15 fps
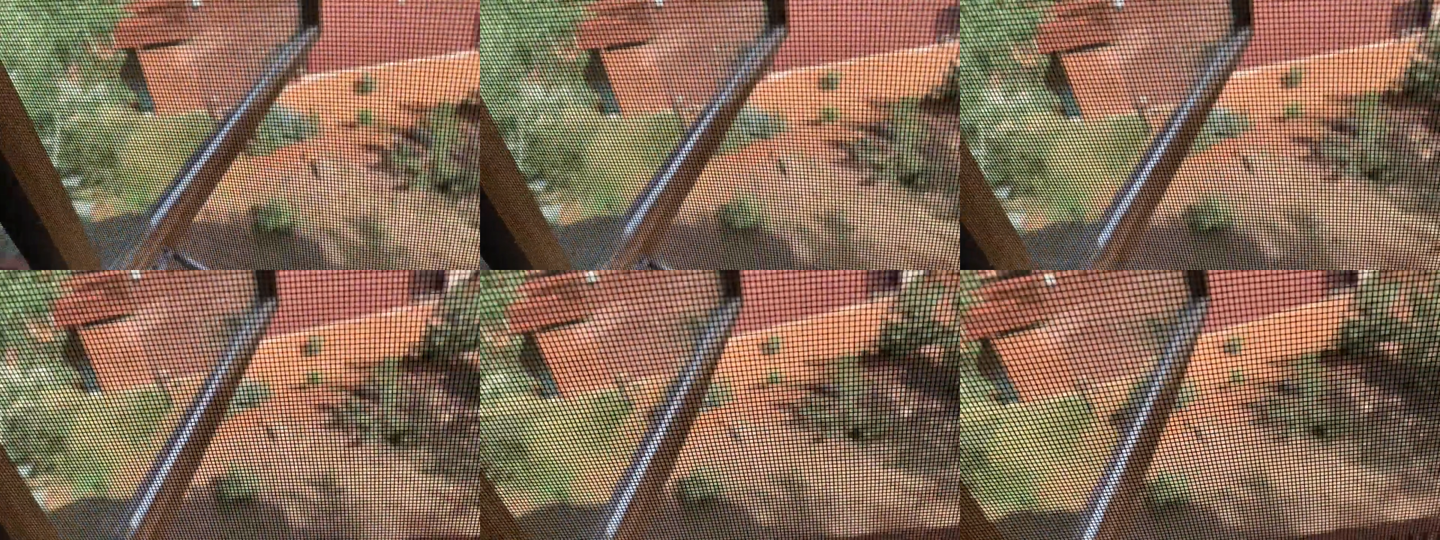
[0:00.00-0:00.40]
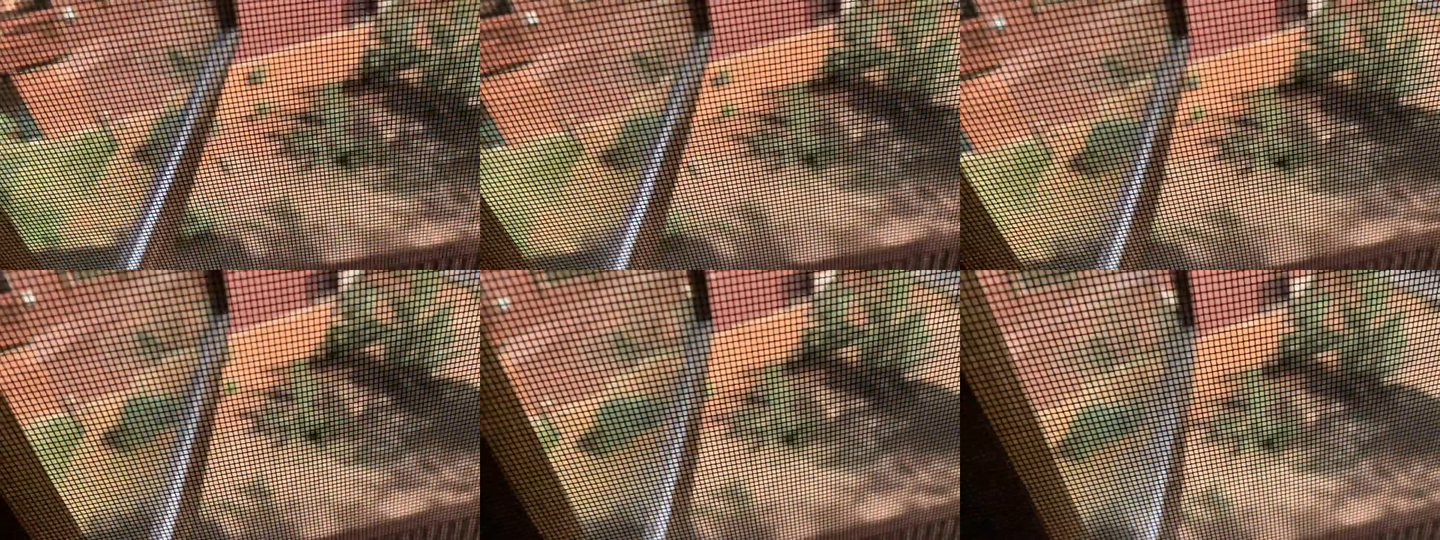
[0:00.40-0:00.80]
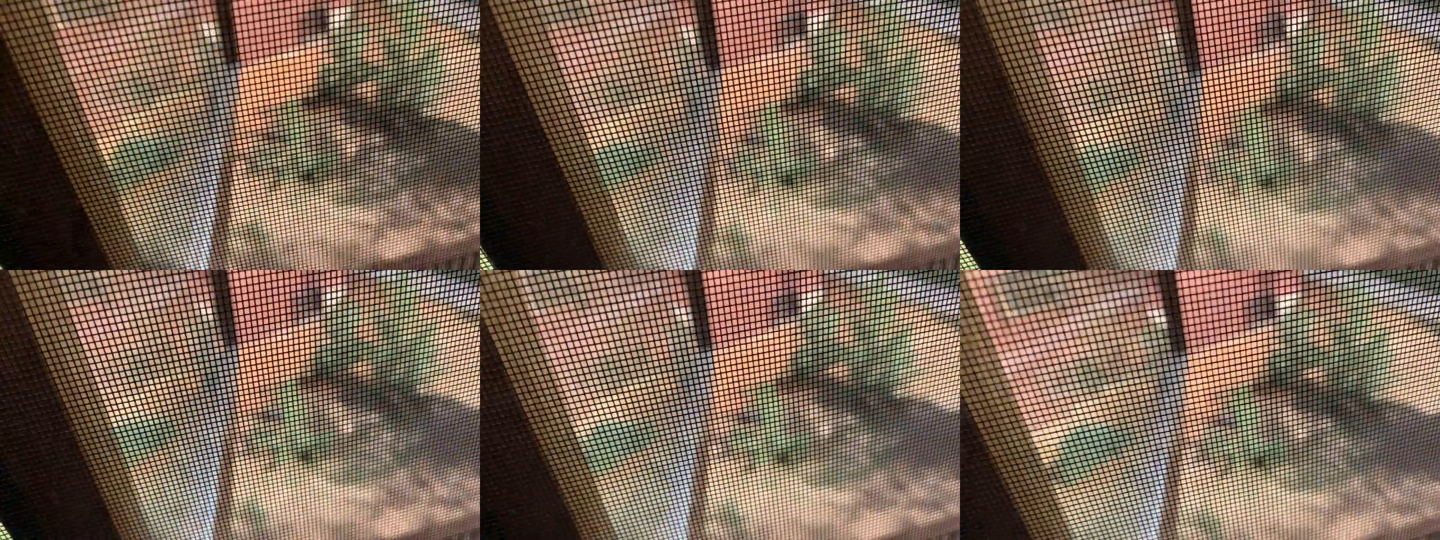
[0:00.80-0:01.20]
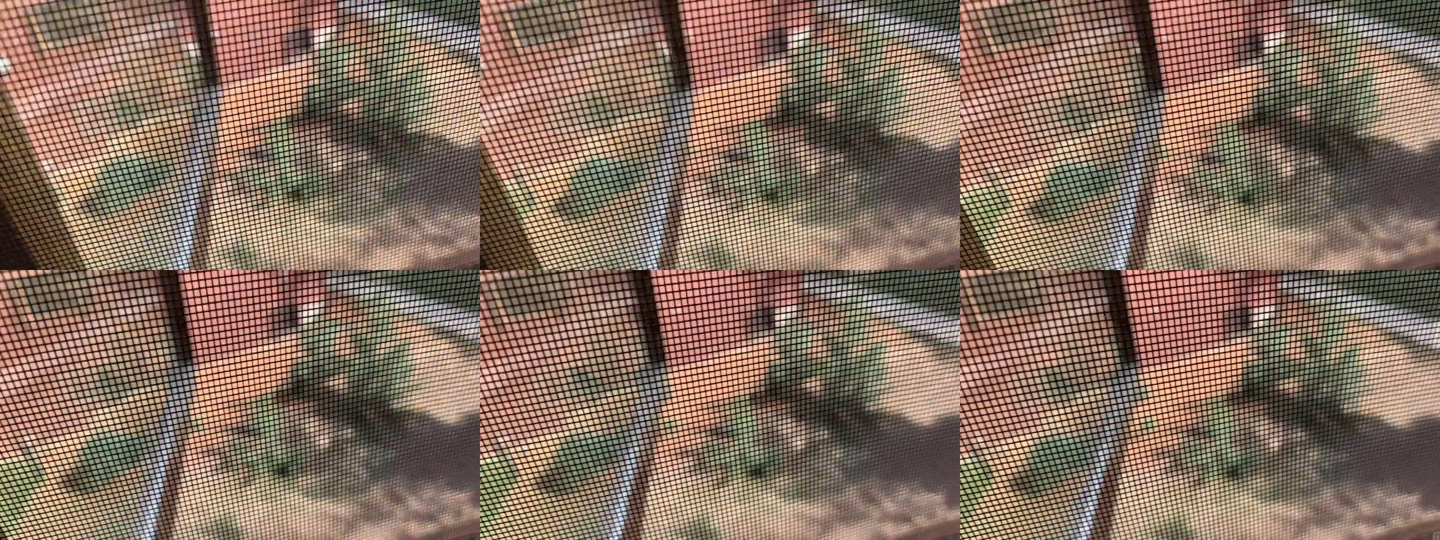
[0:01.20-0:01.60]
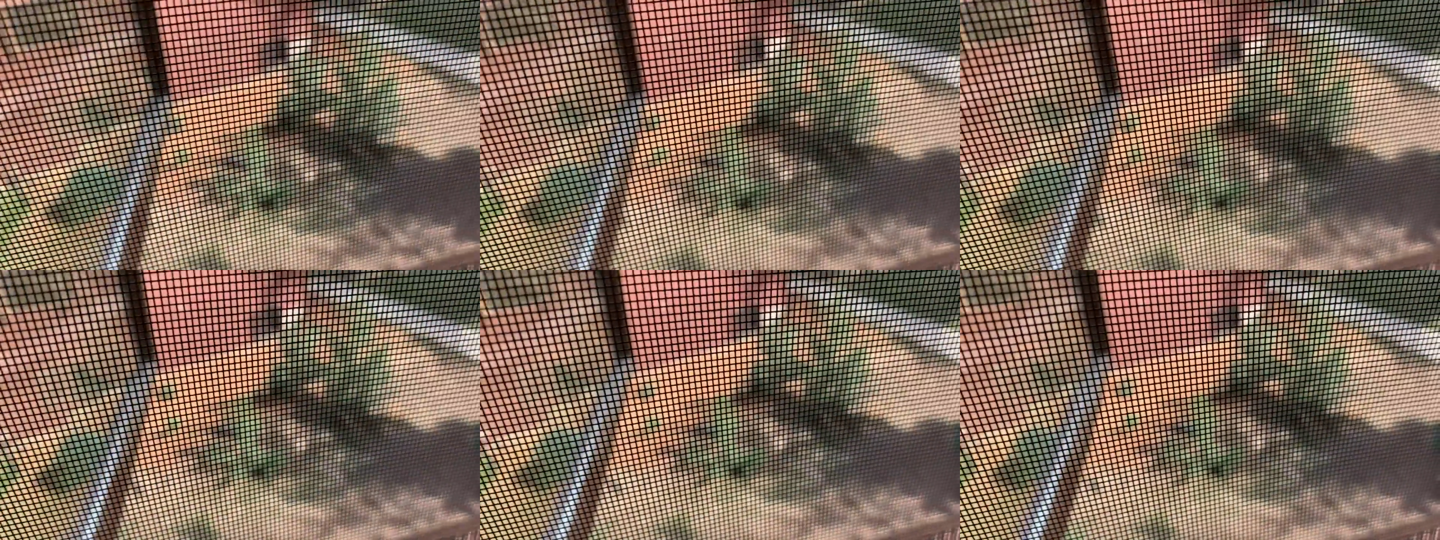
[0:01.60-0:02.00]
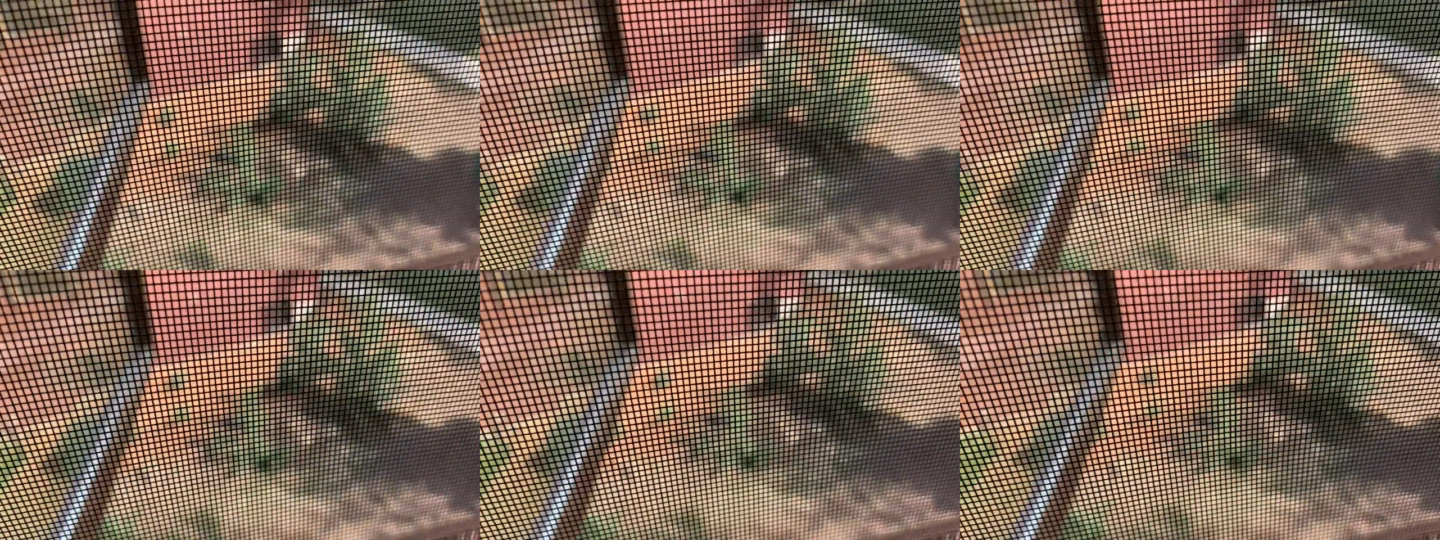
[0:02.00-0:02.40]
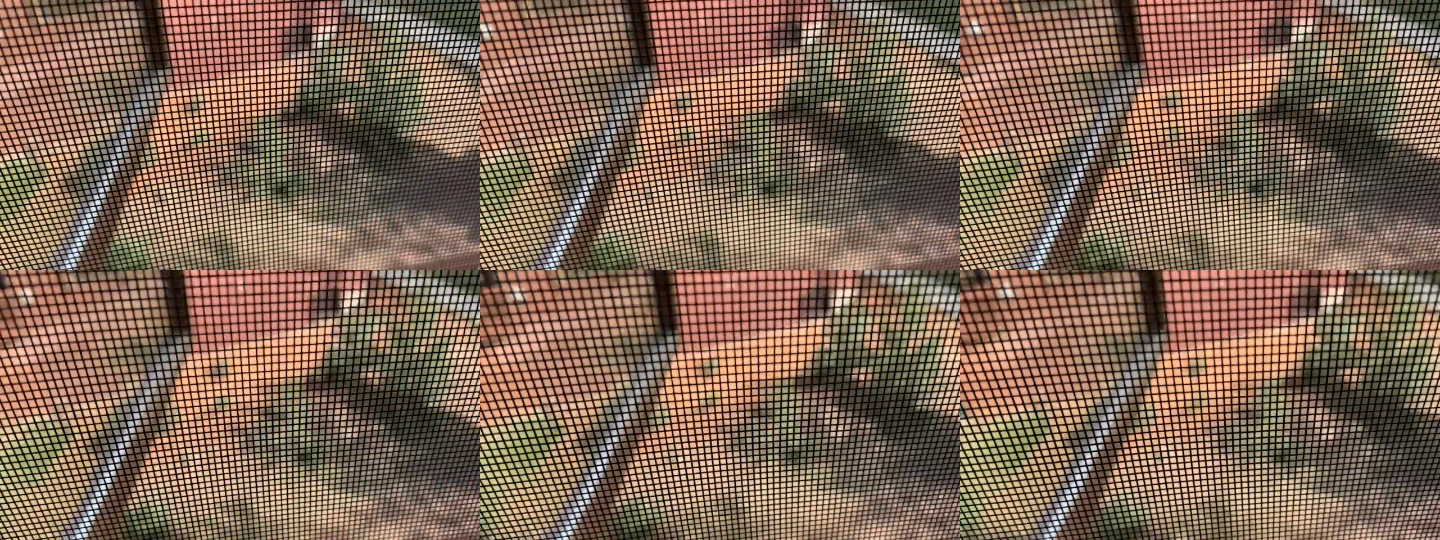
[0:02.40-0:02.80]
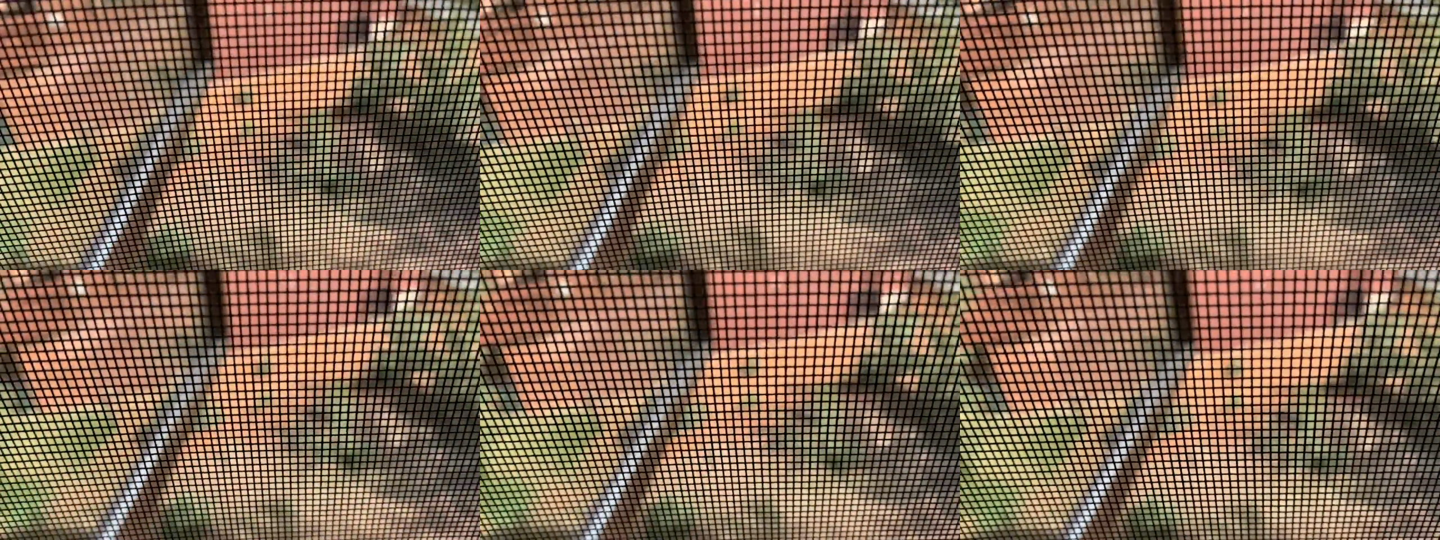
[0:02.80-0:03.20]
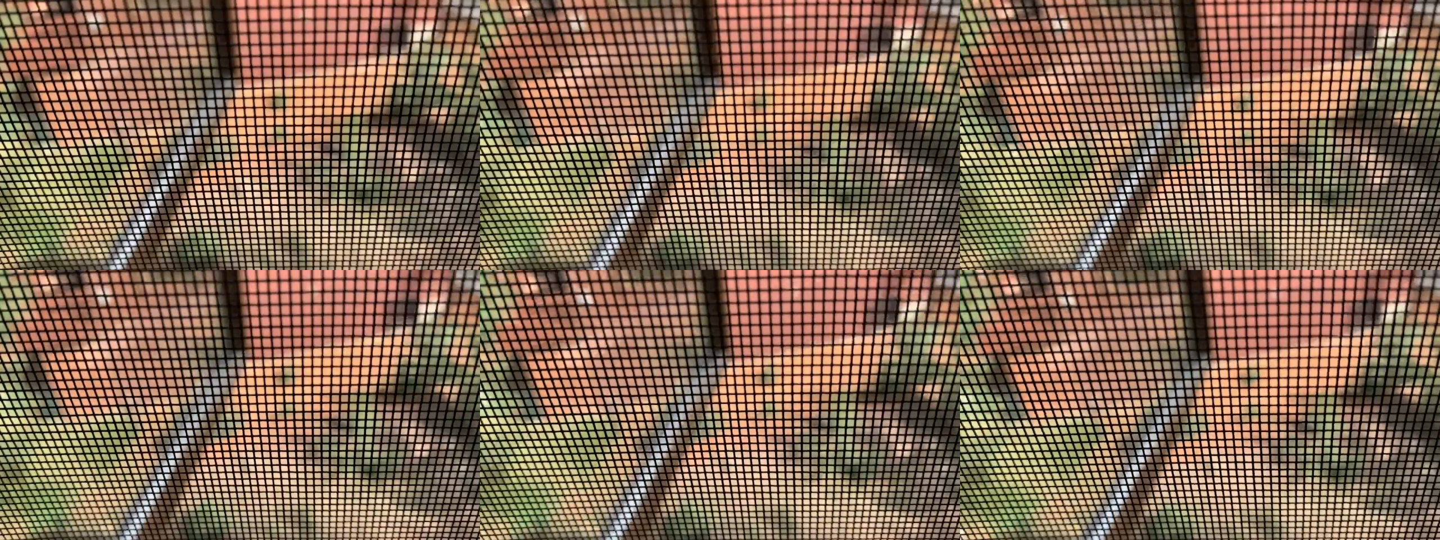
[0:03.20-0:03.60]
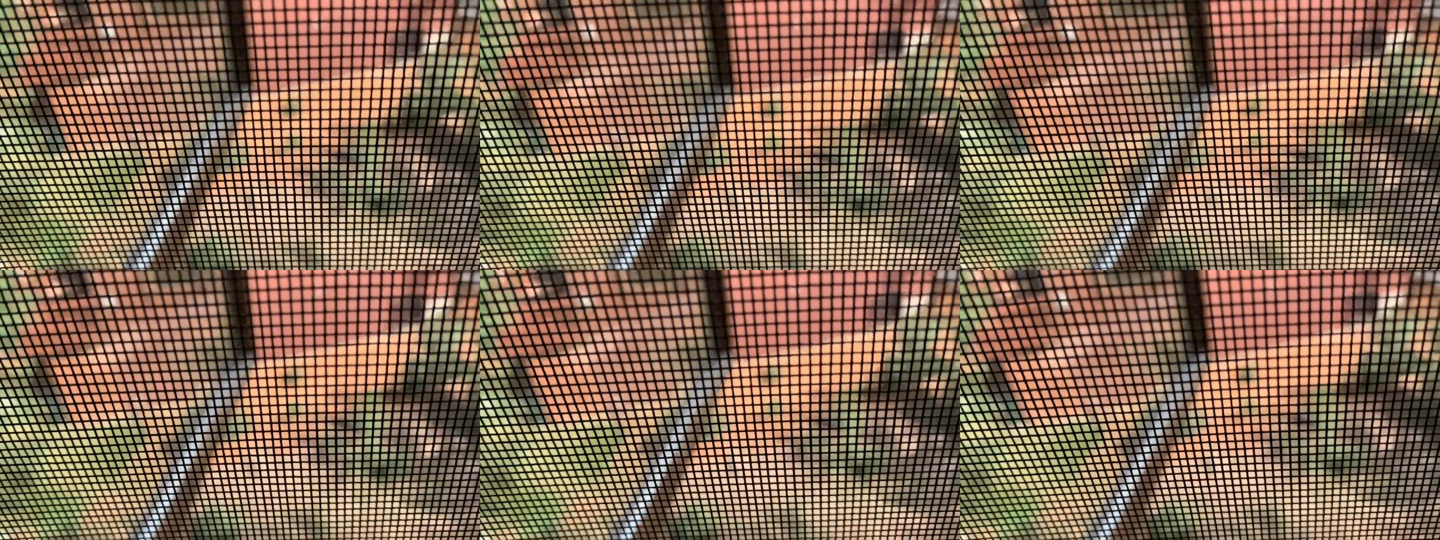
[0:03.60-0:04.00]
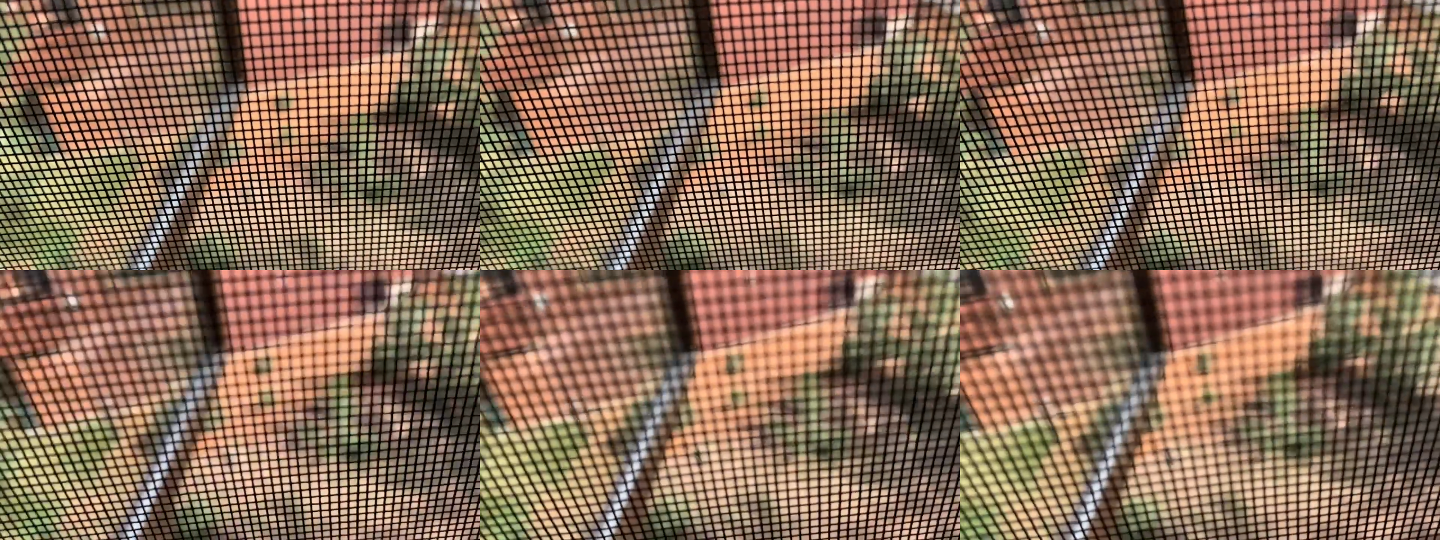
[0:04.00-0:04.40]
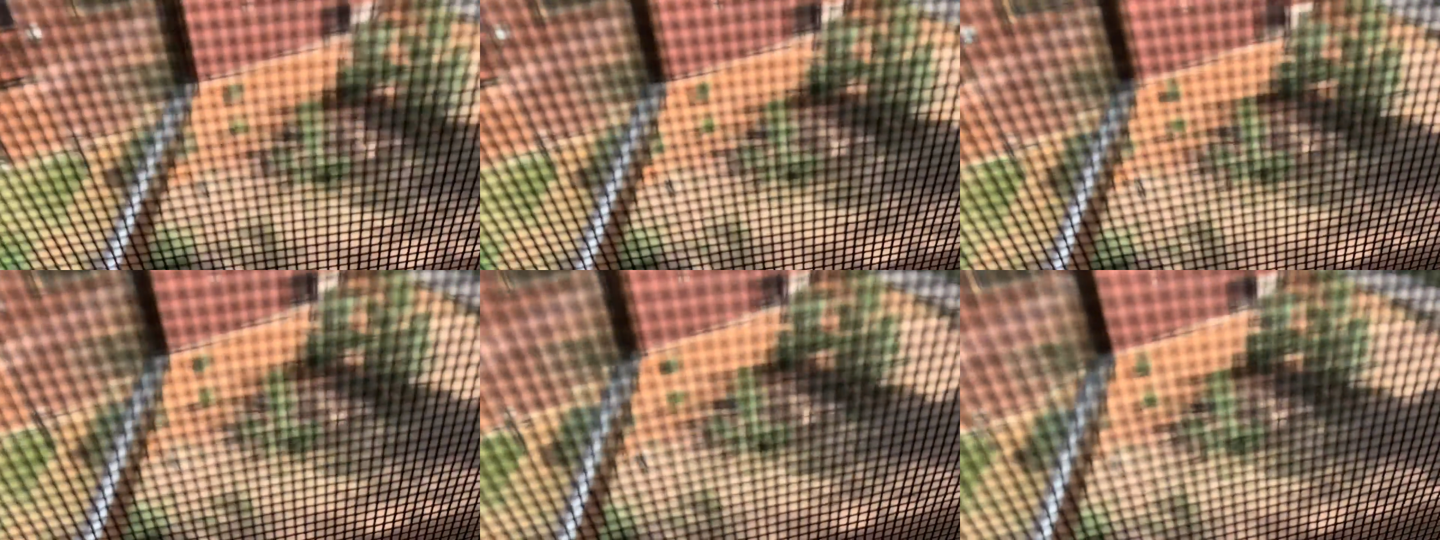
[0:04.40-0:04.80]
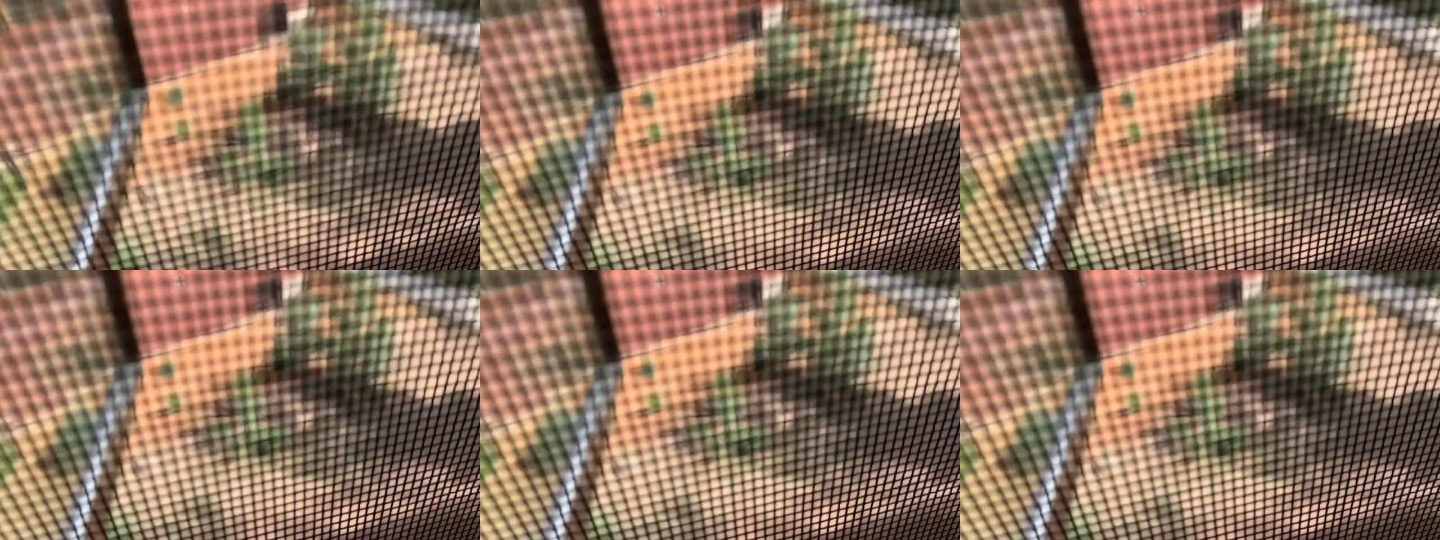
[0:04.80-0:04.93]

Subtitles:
Nobody's mouth can be seen.